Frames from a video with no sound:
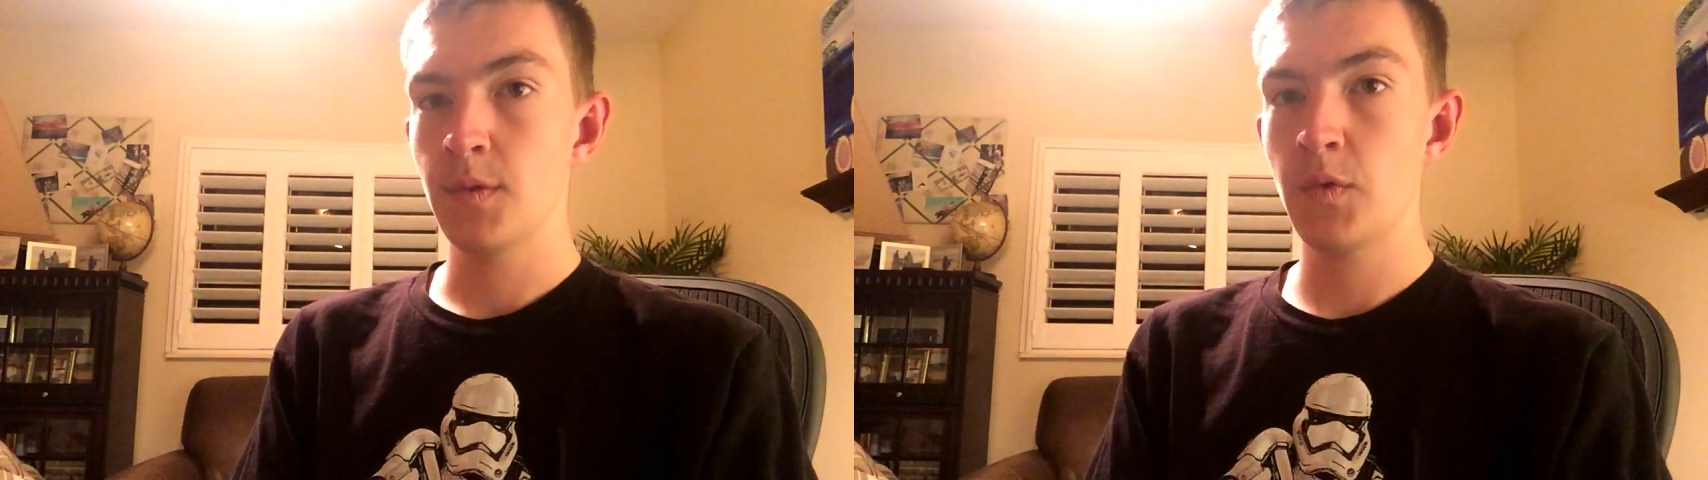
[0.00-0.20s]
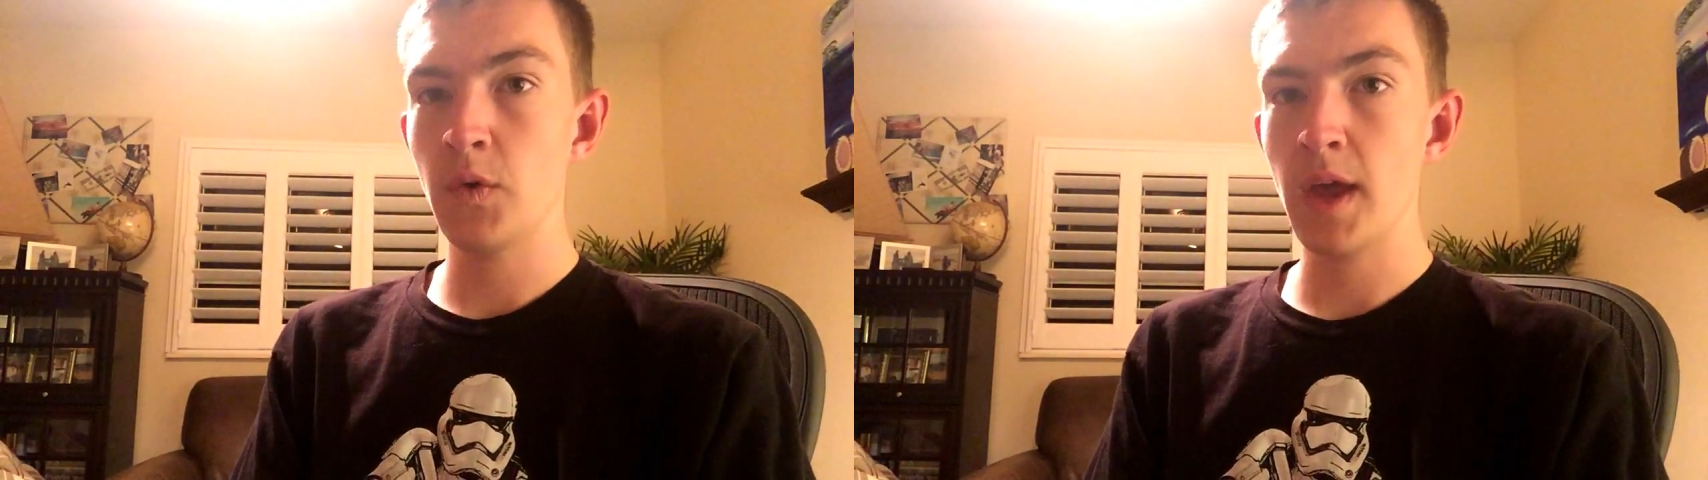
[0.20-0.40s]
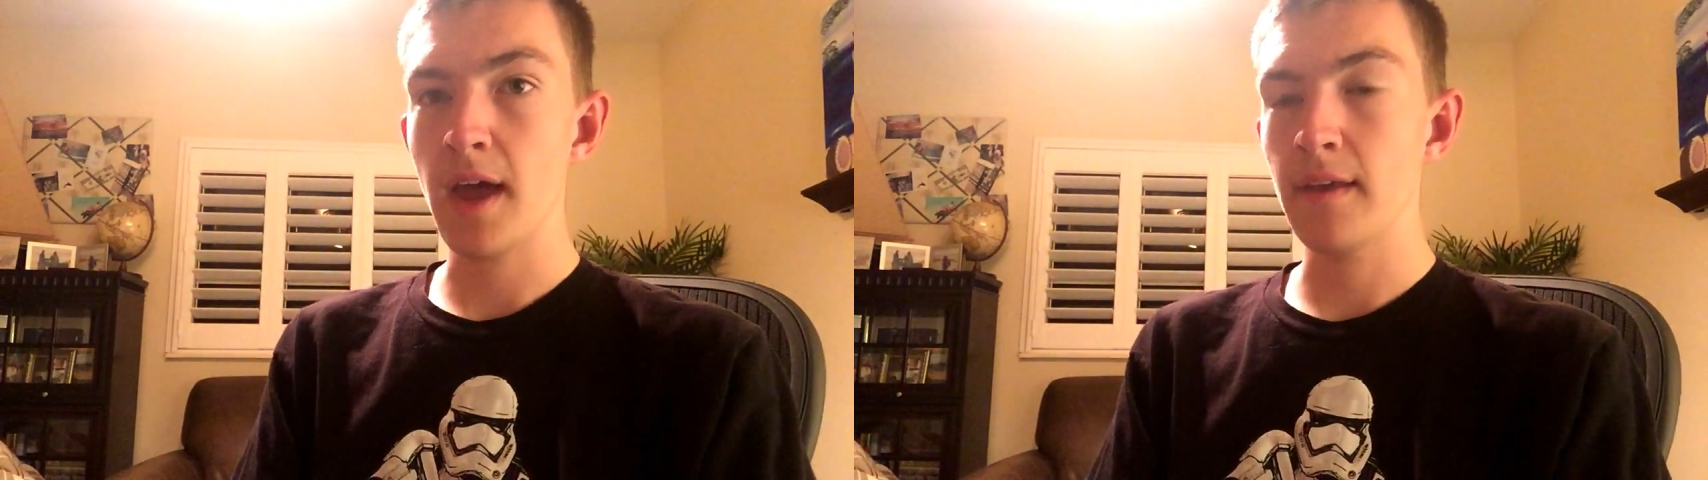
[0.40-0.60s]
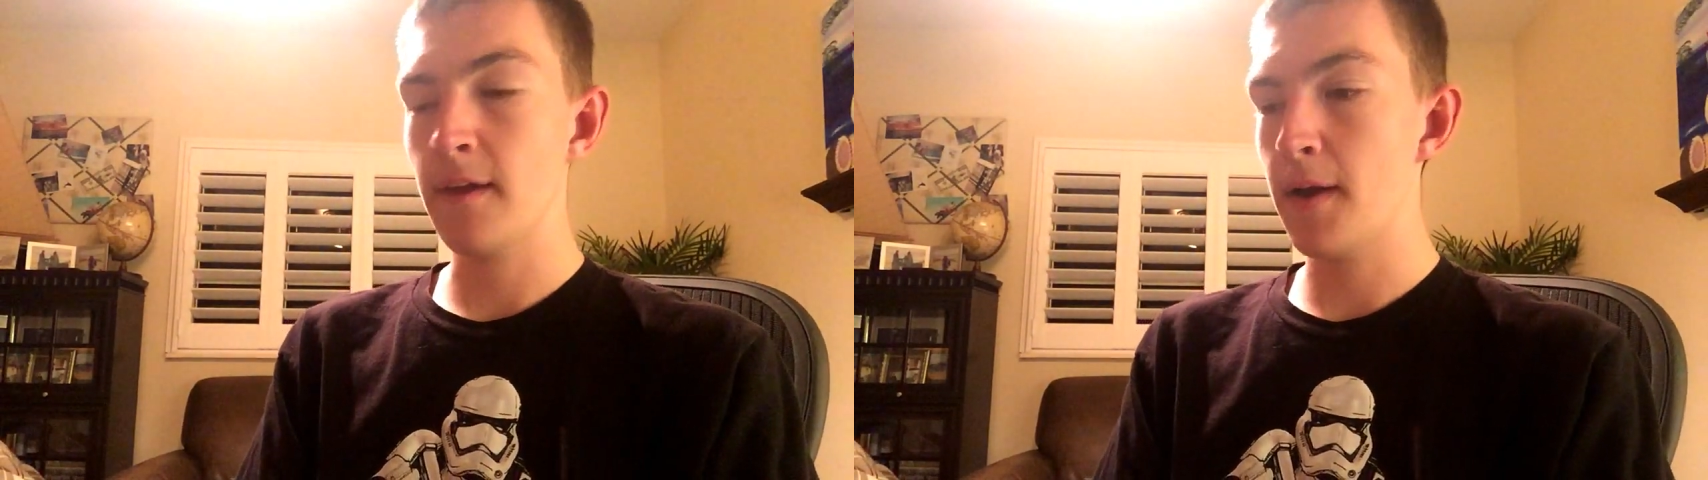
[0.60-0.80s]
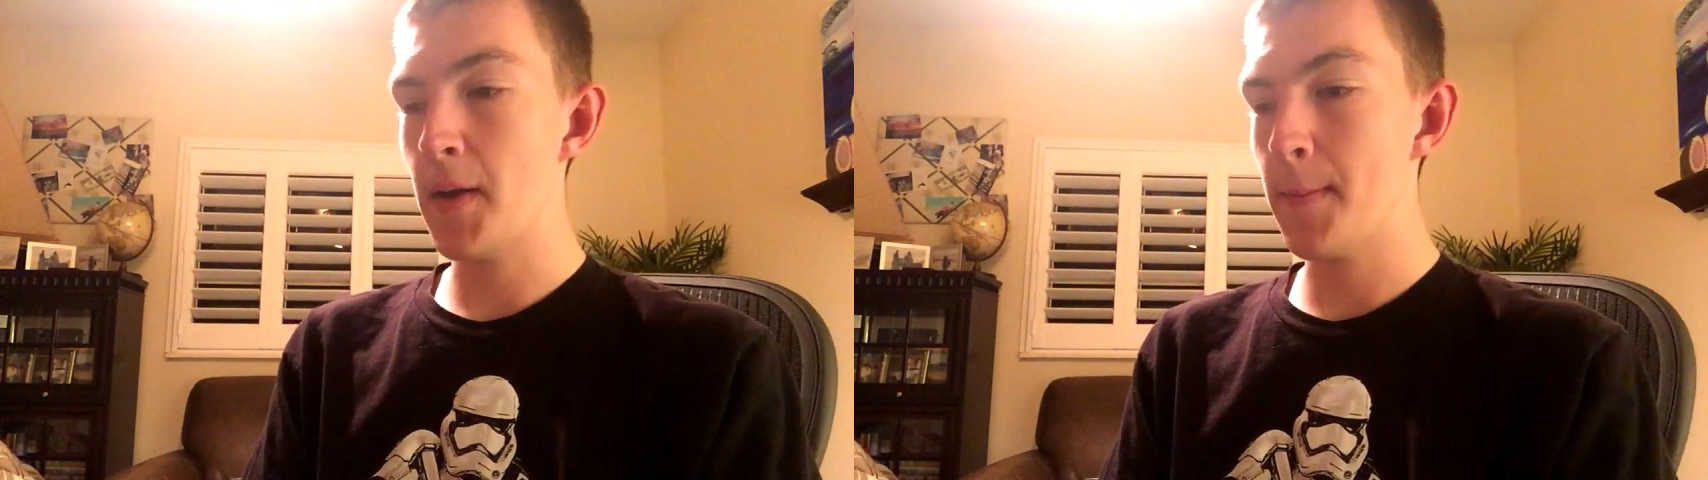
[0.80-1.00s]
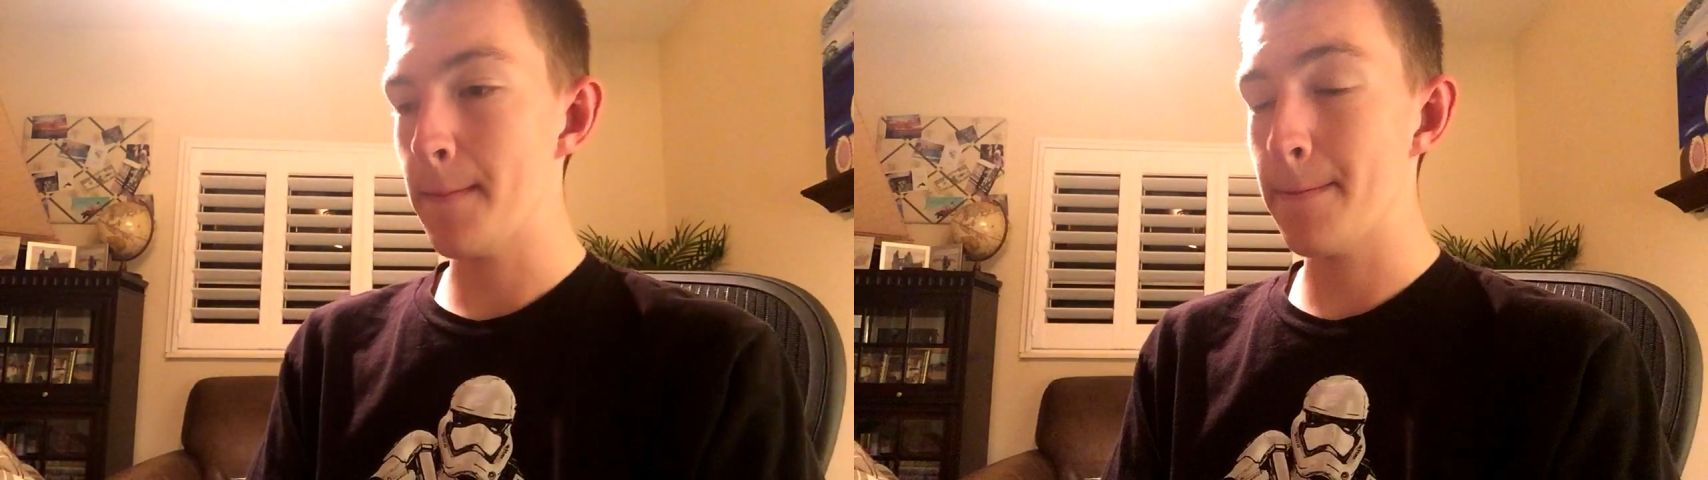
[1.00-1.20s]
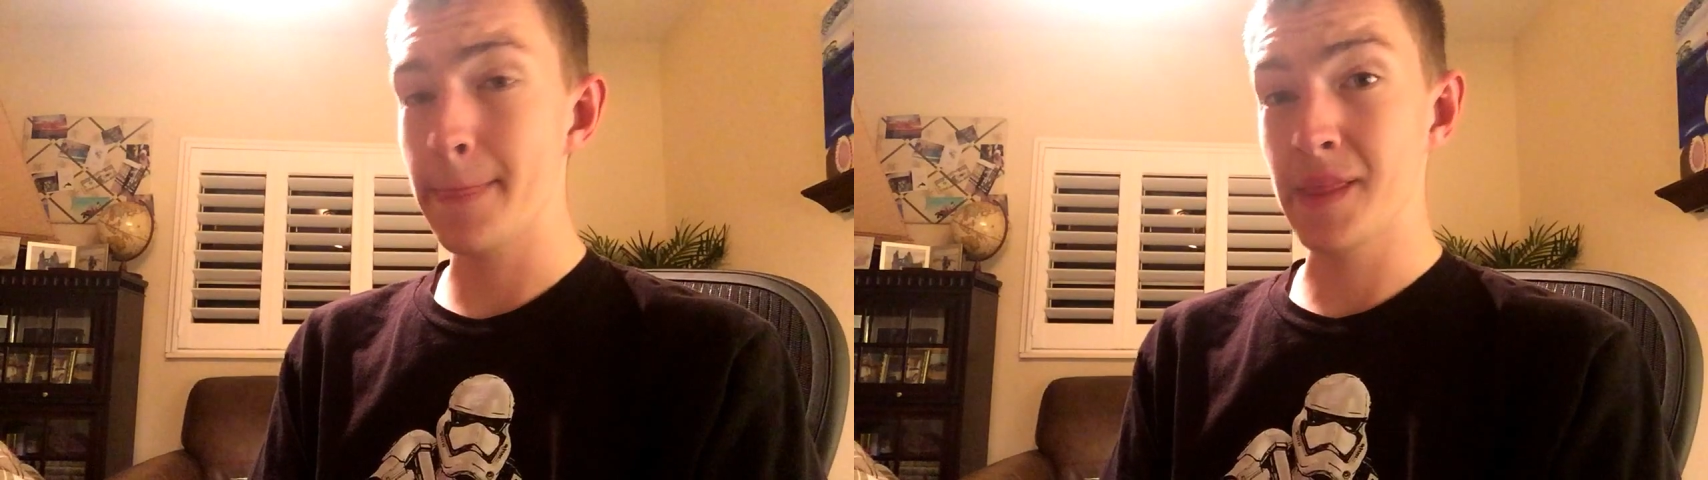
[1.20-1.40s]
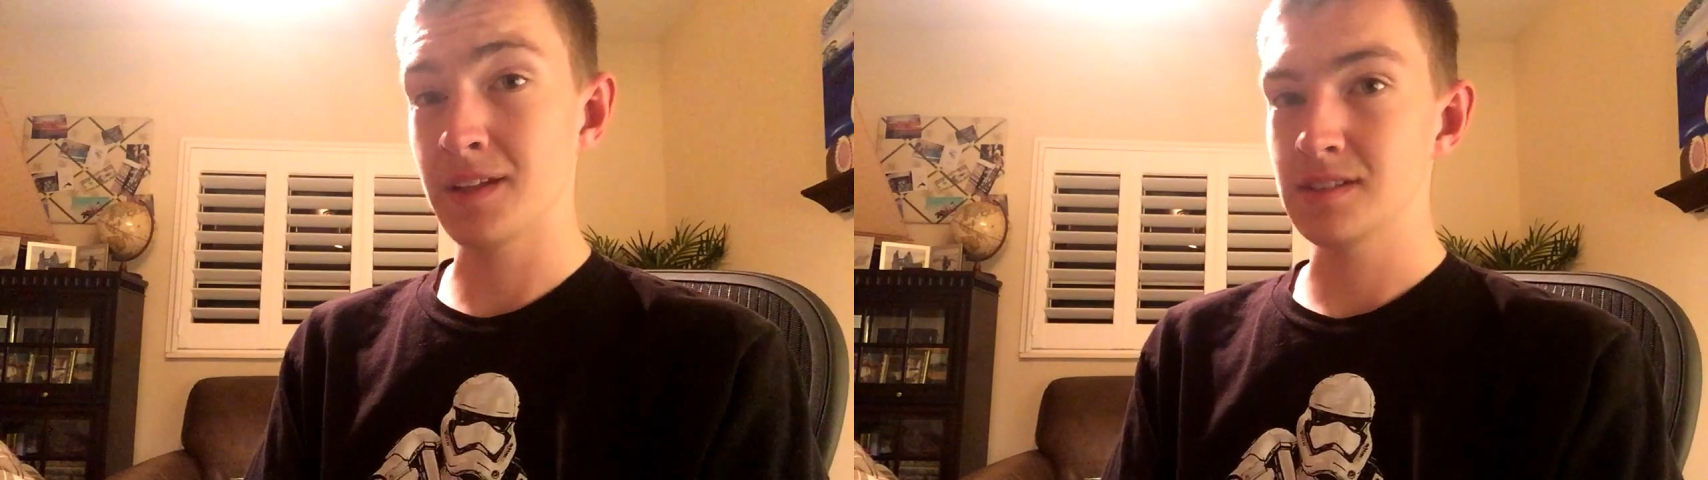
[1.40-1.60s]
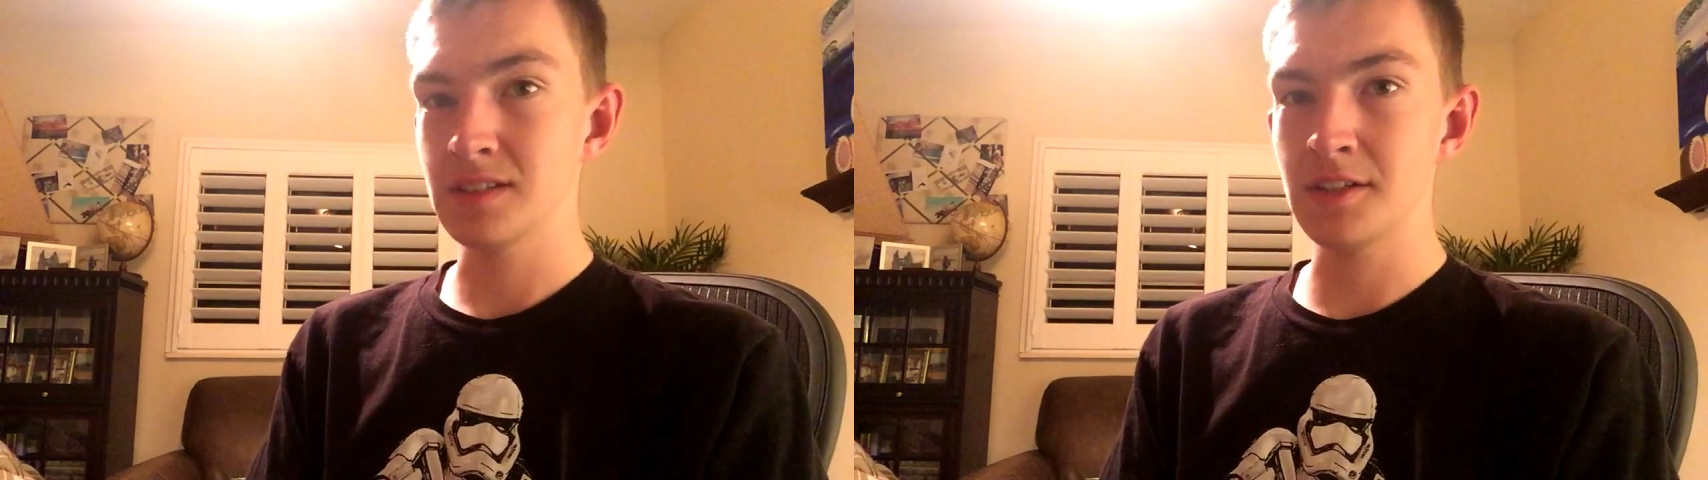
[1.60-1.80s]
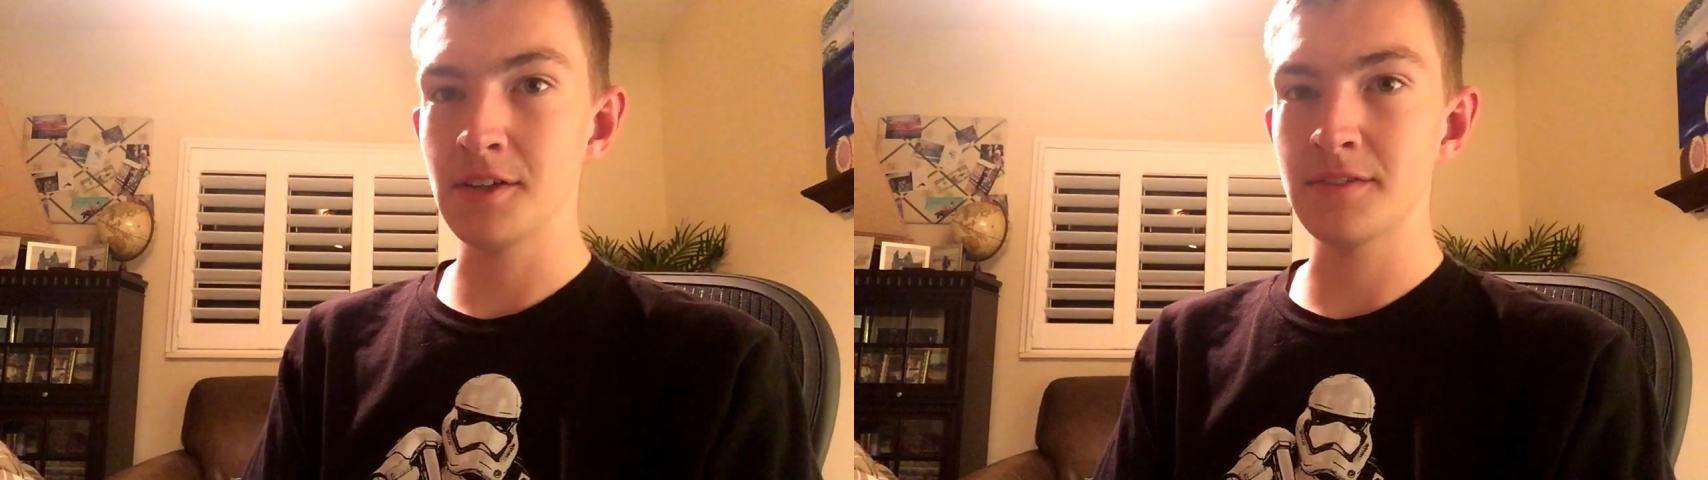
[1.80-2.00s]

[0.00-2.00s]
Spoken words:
So yeah, little